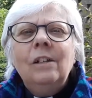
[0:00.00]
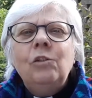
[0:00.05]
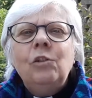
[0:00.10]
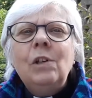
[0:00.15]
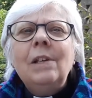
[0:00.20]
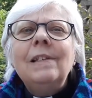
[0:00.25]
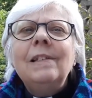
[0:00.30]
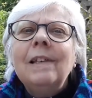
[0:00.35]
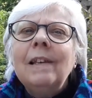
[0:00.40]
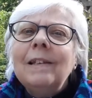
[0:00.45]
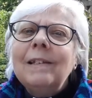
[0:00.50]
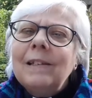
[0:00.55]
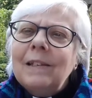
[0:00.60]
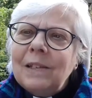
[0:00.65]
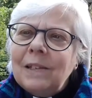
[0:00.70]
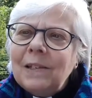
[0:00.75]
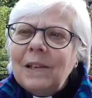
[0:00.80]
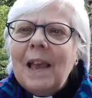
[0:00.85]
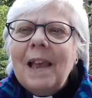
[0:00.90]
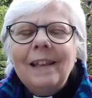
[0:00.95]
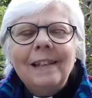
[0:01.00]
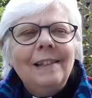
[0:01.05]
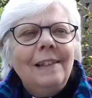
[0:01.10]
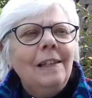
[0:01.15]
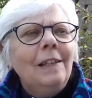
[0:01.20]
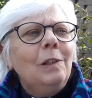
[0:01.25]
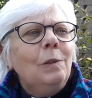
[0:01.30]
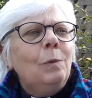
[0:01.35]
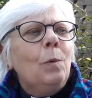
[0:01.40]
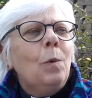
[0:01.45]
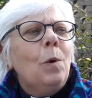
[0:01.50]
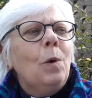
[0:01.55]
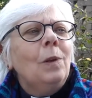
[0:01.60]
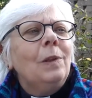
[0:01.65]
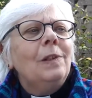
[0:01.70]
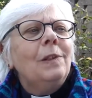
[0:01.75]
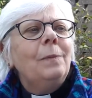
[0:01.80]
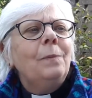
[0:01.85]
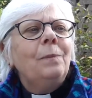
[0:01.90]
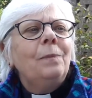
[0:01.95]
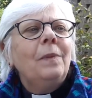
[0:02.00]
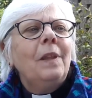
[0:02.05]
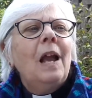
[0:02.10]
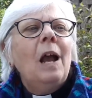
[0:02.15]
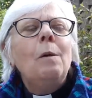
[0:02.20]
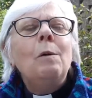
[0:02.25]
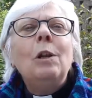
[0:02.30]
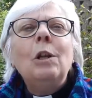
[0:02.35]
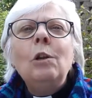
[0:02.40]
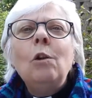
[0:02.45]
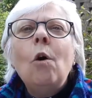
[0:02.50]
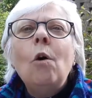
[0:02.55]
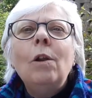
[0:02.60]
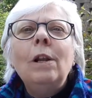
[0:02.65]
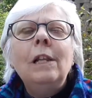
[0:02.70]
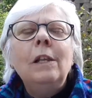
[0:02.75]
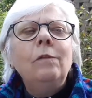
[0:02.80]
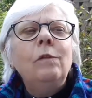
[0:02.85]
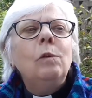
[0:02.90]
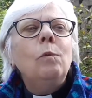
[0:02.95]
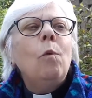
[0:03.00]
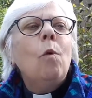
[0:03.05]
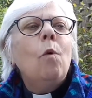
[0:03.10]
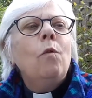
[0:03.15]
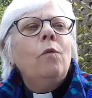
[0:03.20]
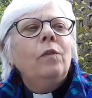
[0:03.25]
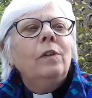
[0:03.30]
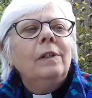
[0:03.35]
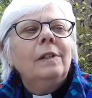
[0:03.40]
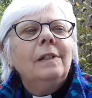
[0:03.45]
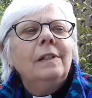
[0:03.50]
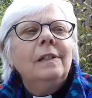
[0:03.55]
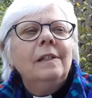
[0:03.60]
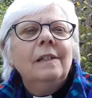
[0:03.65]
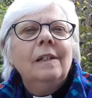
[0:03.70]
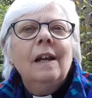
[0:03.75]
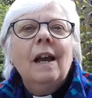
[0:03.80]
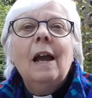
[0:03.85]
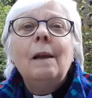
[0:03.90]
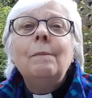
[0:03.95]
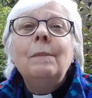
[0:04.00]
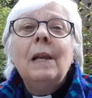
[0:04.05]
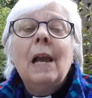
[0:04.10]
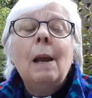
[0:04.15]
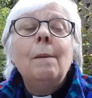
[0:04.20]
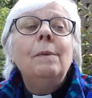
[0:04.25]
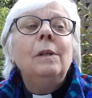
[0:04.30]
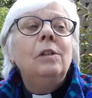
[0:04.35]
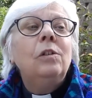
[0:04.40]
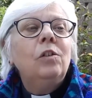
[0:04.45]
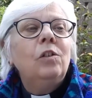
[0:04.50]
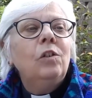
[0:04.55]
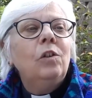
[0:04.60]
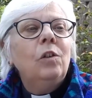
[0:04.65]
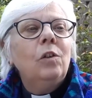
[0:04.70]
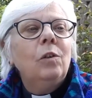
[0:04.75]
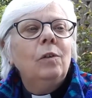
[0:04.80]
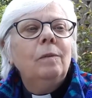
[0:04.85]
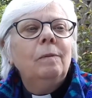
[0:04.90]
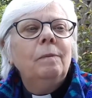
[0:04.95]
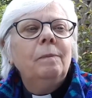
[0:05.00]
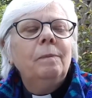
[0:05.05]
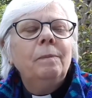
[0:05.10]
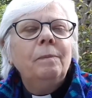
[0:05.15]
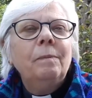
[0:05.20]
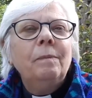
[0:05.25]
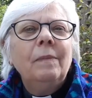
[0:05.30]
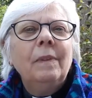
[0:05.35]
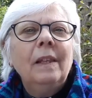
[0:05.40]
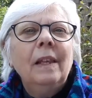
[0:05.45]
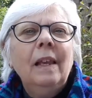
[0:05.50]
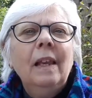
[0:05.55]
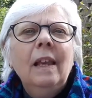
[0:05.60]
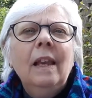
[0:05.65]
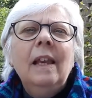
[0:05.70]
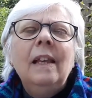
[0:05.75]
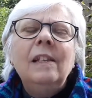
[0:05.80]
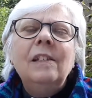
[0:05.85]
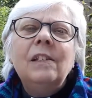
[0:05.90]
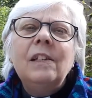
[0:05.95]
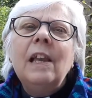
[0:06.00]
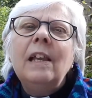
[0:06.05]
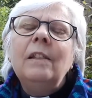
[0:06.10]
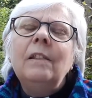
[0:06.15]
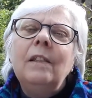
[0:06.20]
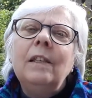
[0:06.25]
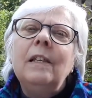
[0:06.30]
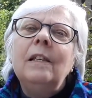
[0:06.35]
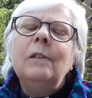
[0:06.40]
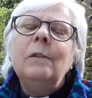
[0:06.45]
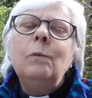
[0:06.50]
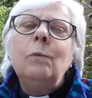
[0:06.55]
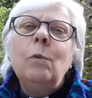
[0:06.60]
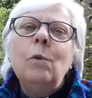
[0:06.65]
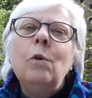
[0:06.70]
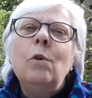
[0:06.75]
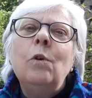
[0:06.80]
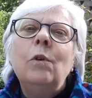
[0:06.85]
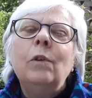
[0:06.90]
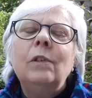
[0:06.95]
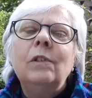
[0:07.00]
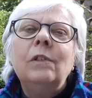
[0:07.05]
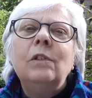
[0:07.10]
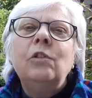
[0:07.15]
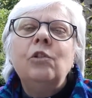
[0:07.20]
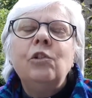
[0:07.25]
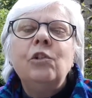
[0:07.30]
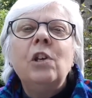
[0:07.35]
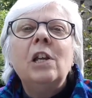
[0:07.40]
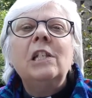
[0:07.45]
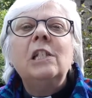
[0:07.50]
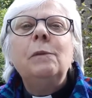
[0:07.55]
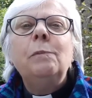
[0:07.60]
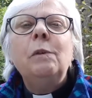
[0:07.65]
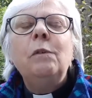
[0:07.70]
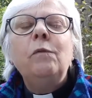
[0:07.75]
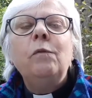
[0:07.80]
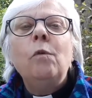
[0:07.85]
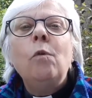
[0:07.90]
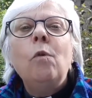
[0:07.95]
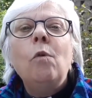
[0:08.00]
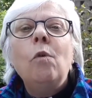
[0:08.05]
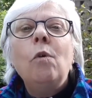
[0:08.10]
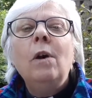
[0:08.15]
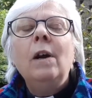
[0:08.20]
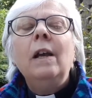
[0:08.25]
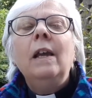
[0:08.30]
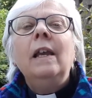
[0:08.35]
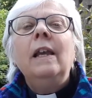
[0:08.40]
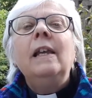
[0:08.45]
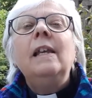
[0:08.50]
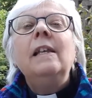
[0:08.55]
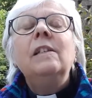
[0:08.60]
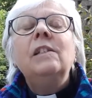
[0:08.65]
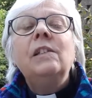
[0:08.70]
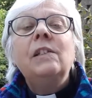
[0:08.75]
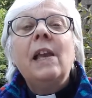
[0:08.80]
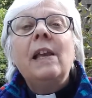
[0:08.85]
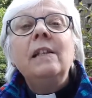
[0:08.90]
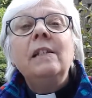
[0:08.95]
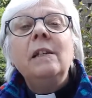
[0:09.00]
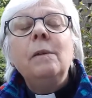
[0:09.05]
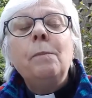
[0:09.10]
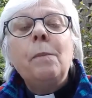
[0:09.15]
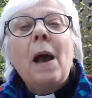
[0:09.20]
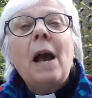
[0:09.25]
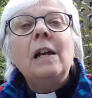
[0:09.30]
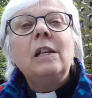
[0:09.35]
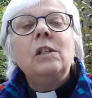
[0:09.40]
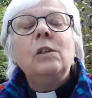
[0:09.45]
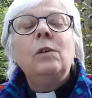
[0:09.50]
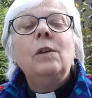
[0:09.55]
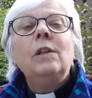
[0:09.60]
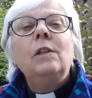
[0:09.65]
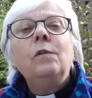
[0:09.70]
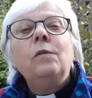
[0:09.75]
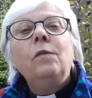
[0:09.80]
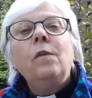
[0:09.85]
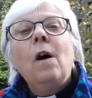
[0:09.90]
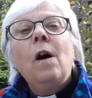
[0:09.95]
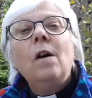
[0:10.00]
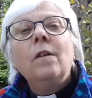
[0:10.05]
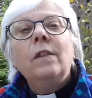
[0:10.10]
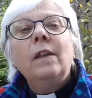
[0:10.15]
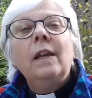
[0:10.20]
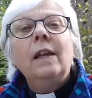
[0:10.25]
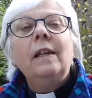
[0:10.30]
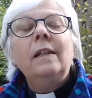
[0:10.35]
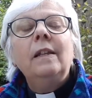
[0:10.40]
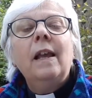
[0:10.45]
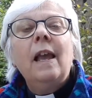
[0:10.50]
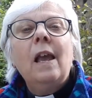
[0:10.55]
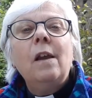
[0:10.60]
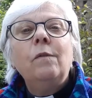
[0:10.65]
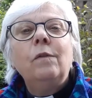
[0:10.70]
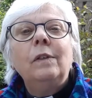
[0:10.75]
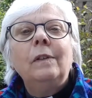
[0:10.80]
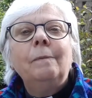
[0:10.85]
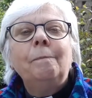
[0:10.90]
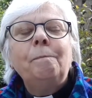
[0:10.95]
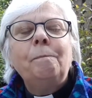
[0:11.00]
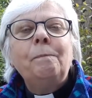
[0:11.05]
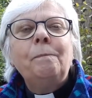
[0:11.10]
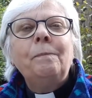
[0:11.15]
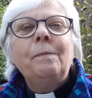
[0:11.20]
Jesus said these words, "I will not leave you orphaned, I'm coming to you." He said these words just before he ascended back to his Father in heaven.